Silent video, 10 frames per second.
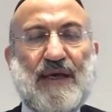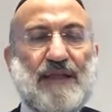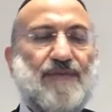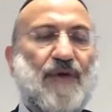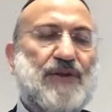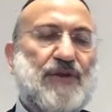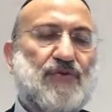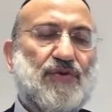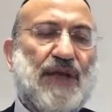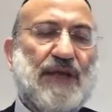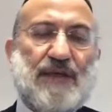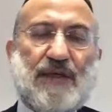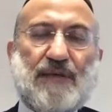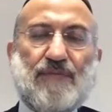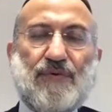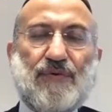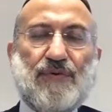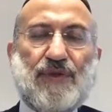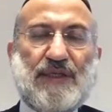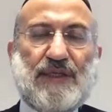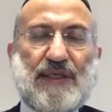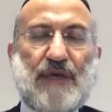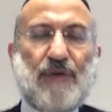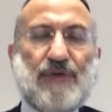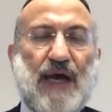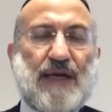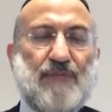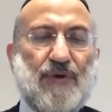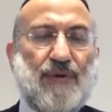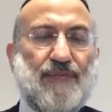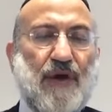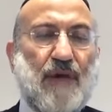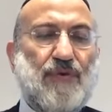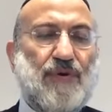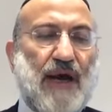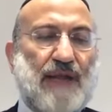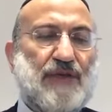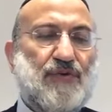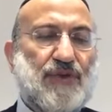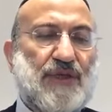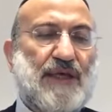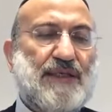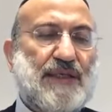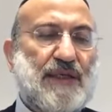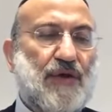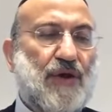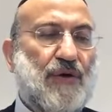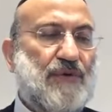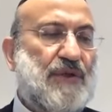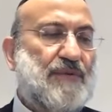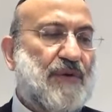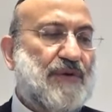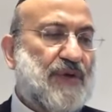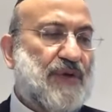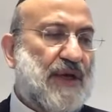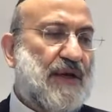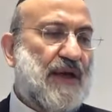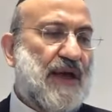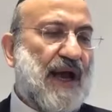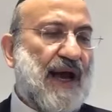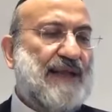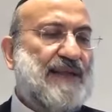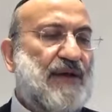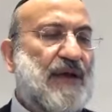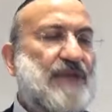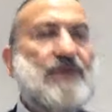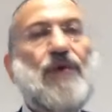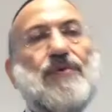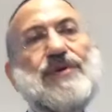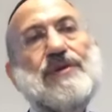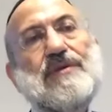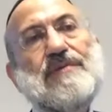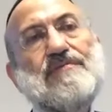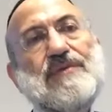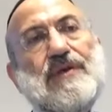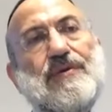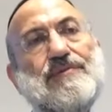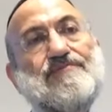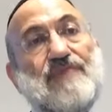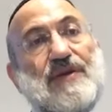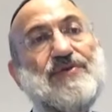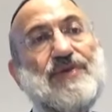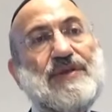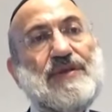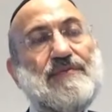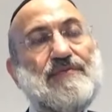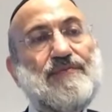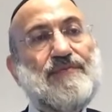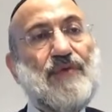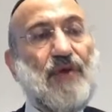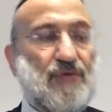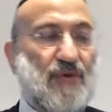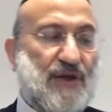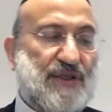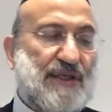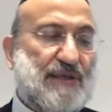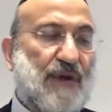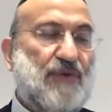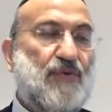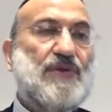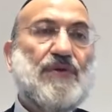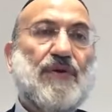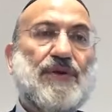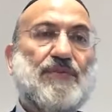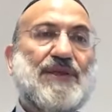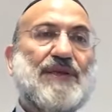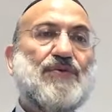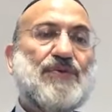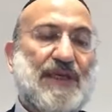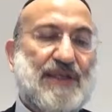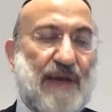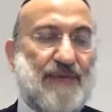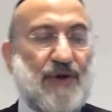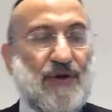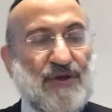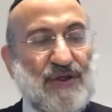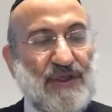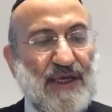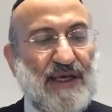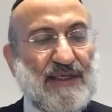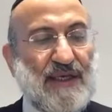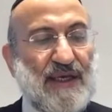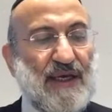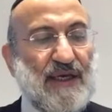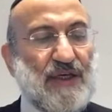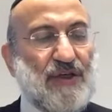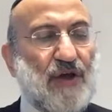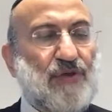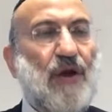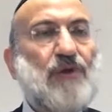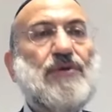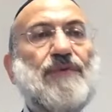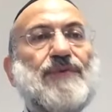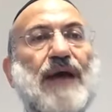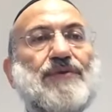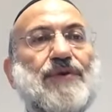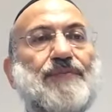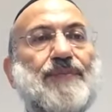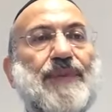The father should take him to this neighborhood, Amrut, and they should say, and they're going to stone him. Interesting. And Torah says, why do we stone him? He didn't do such a good. Rashi says, he got all of that.